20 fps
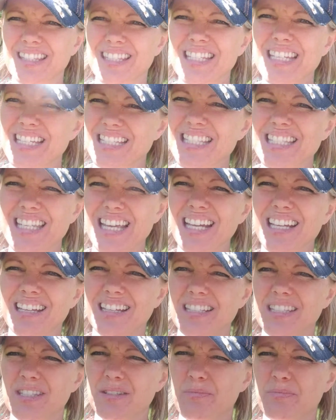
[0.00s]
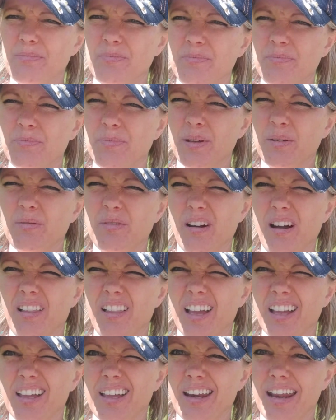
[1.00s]
10 seconds would be all
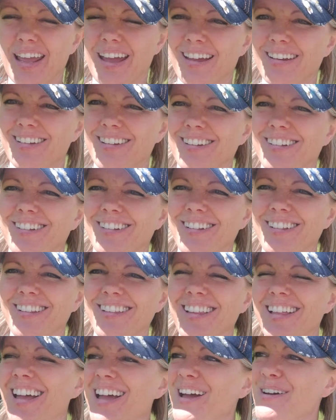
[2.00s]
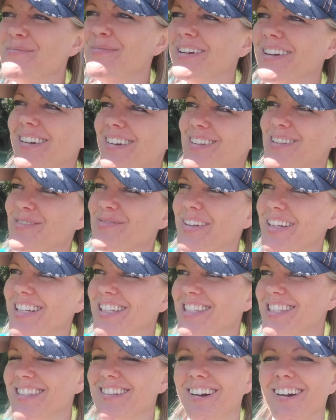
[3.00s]
I can handle, but it'll be
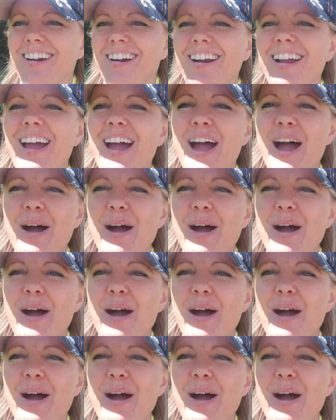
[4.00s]
a start.